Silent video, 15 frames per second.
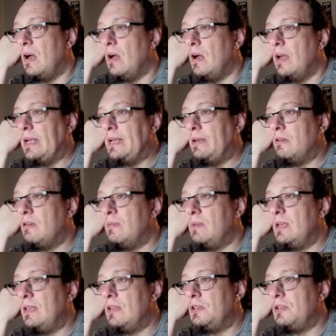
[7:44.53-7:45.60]

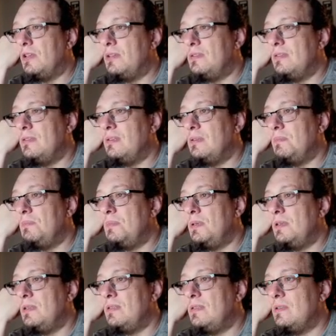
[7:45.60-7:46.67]
normally adjust it a
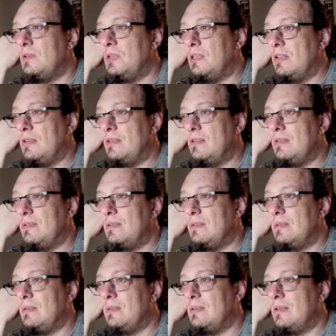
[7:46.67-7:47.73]
bit so that
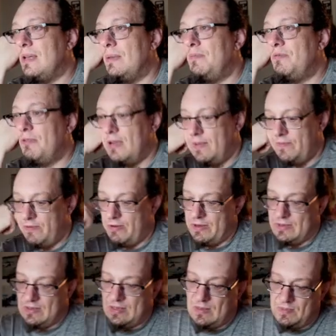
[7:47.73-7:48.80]
this time frame, for
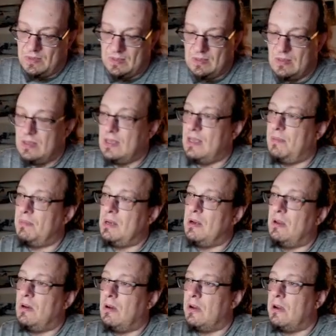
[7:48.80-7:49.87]
example, it can be
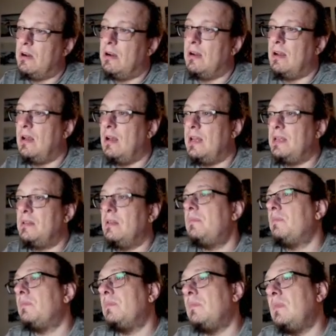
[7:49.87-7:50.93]
longer.
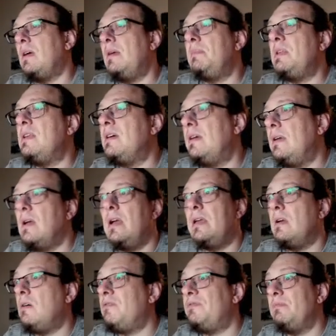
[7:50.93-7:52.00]
I mean, I
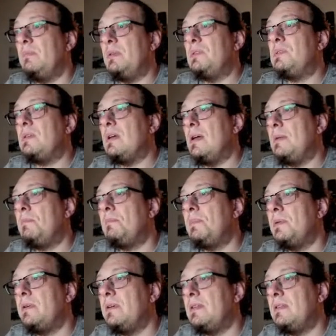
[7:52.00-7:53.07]
often mistype,
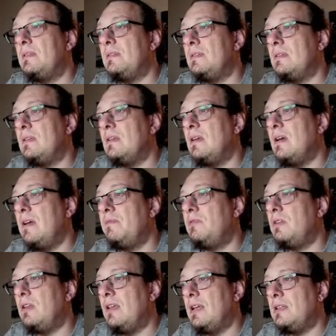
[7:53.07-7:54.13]
but I
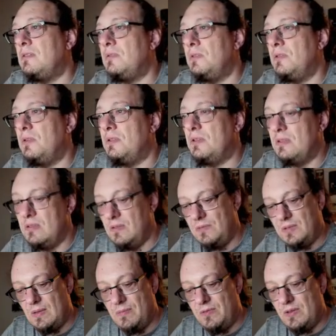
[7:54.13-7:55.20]
would like to notice if
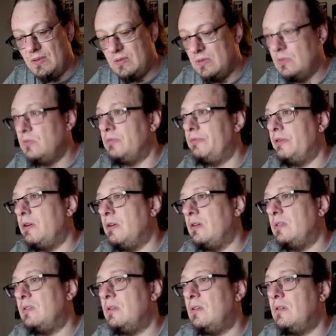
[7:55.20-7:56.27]
something is too wrong.
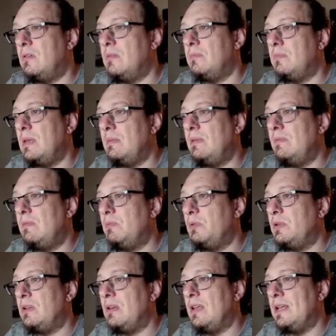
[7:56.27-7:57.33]
So maybe we put
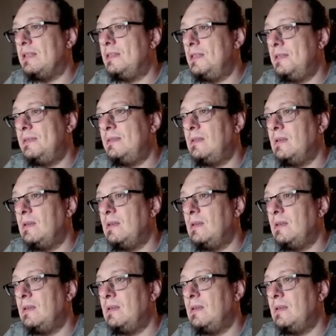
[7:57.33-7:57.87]
it like this.